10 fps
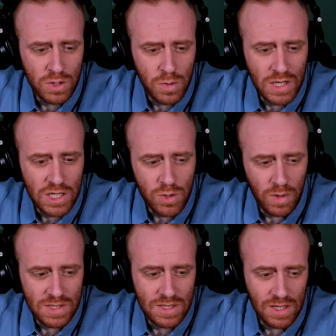to each
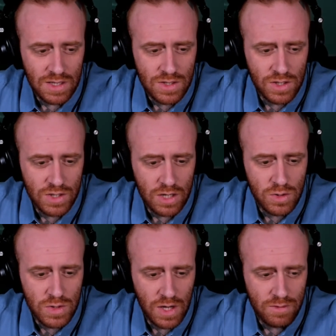one's deeds, conduct
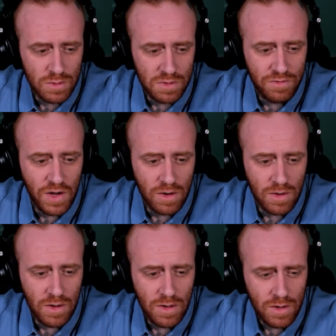yourselves with
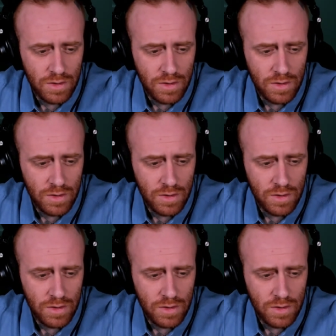fear